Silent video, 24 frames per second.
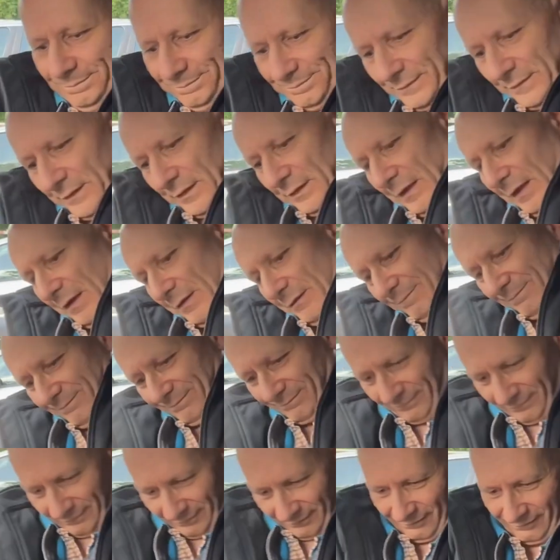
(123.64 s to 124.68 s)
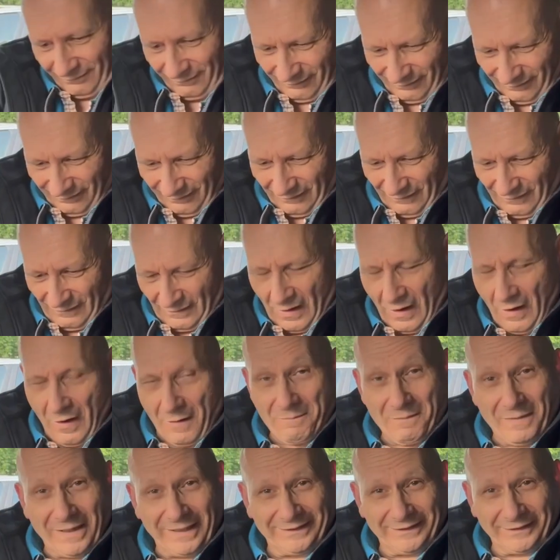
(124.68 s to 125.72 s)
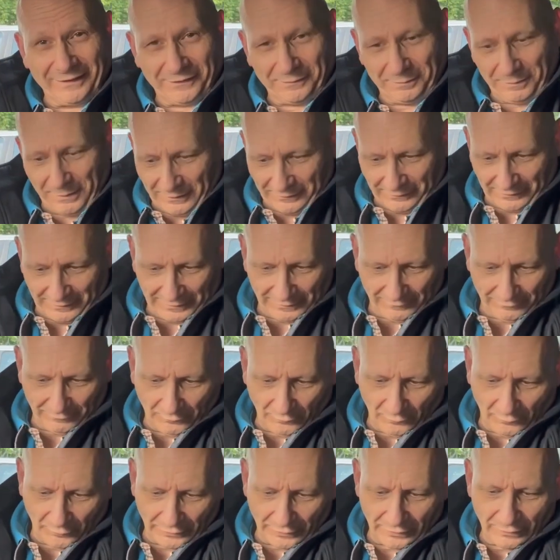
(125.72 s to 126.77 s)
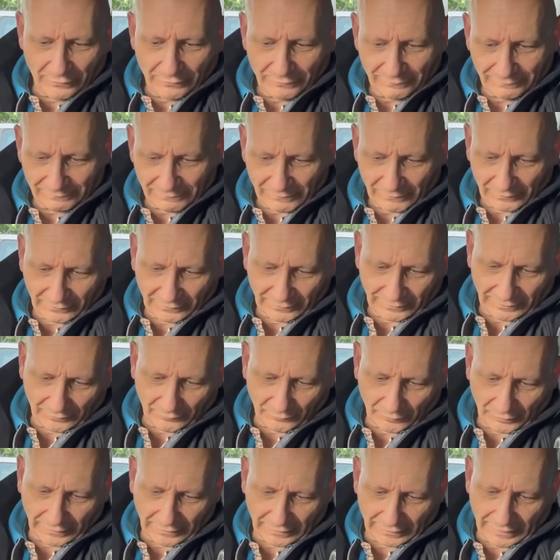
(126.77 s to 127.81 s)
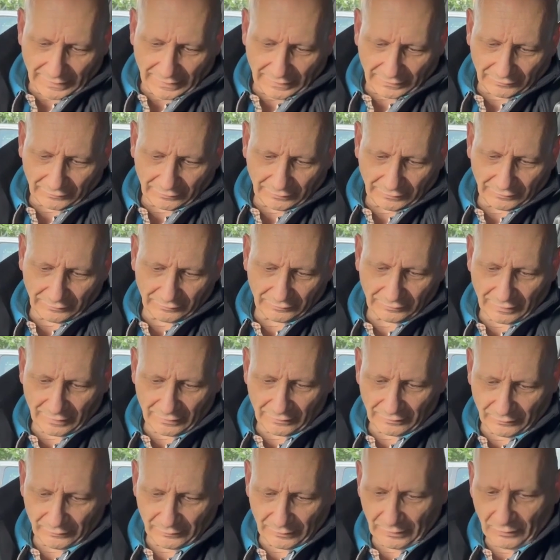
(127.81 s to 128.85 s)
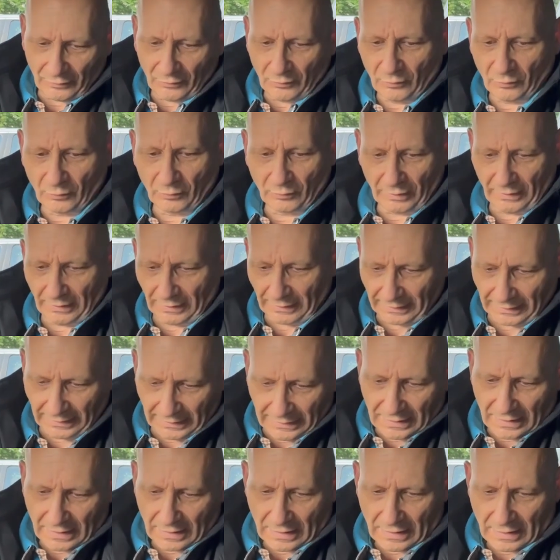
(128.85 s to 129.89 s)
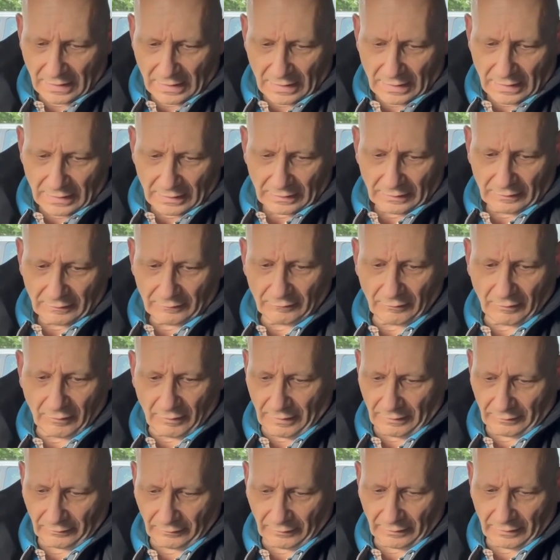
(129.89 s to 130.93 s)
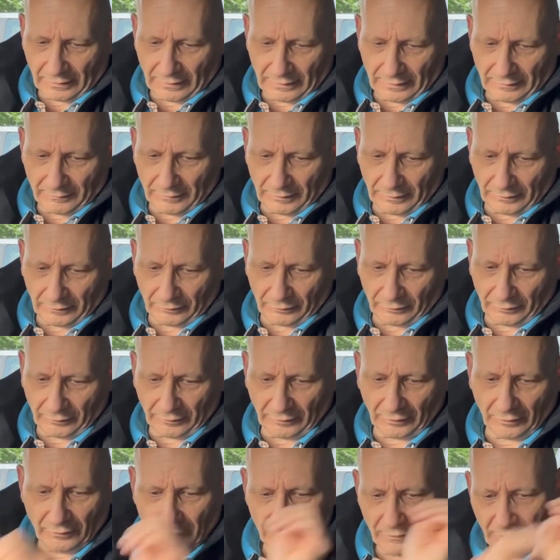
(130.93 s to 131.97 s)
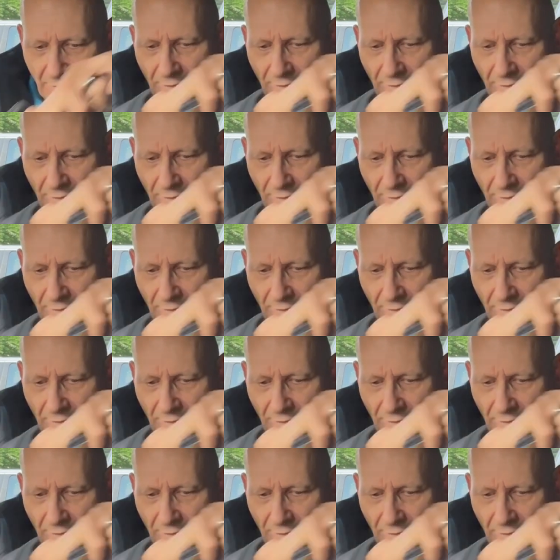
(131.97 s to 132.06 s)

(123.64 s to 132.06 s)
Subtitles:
So I made this specially for you so that we can actually show you it all working. Right, let me switch it on.